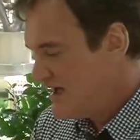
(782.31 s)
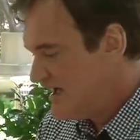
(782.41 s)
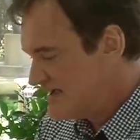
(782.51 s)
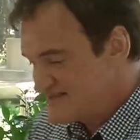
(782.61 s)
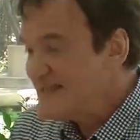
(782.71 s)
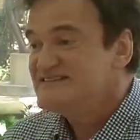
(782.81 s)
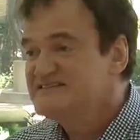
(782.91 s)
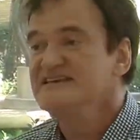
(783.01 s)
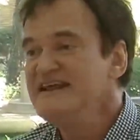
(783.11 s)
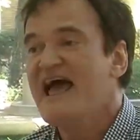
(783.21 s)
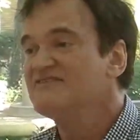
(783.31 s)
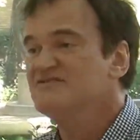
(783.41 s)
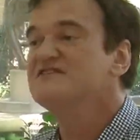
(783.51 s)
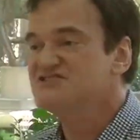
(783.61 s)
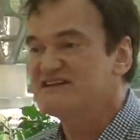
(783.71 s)
Because I did have a
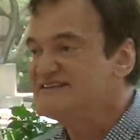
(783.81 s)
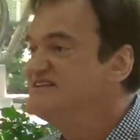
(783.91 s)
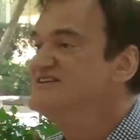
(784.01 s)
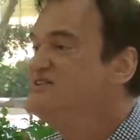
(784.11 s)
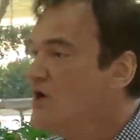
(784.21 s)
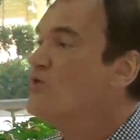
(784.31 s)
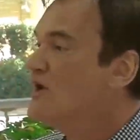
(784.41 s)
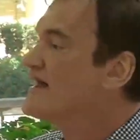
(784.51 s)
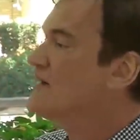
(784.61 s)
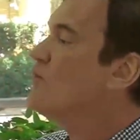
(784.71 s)
vision, I did know what I